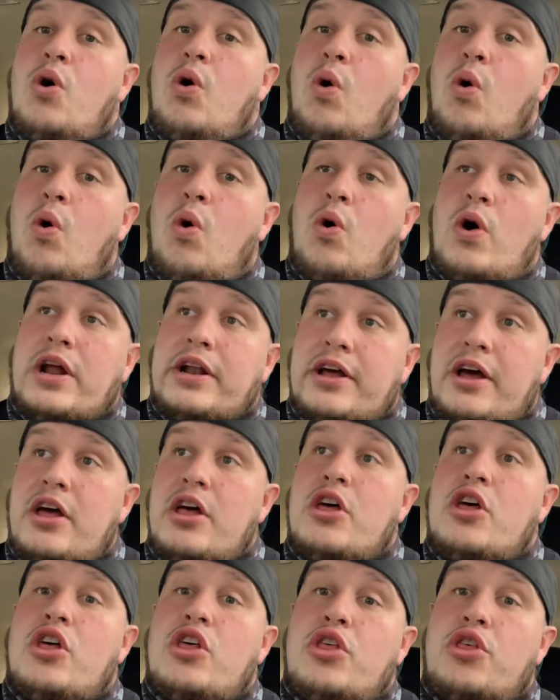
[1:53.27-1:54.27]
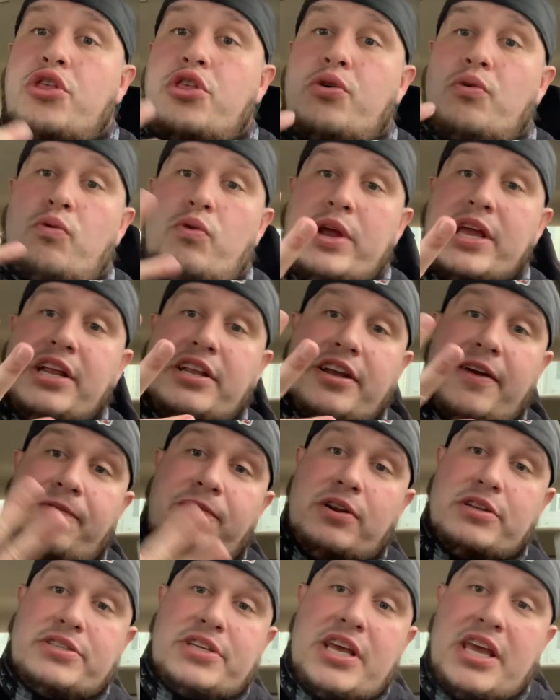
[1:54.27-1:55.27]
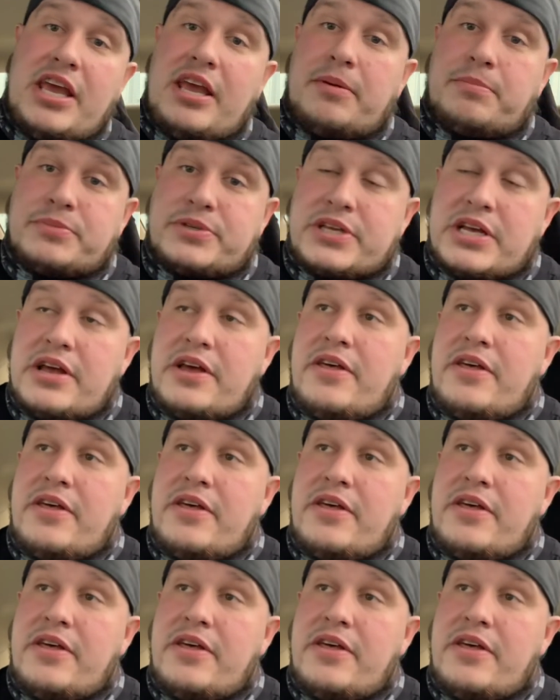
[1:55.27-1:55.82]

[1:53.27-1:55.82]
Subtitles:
on three different teams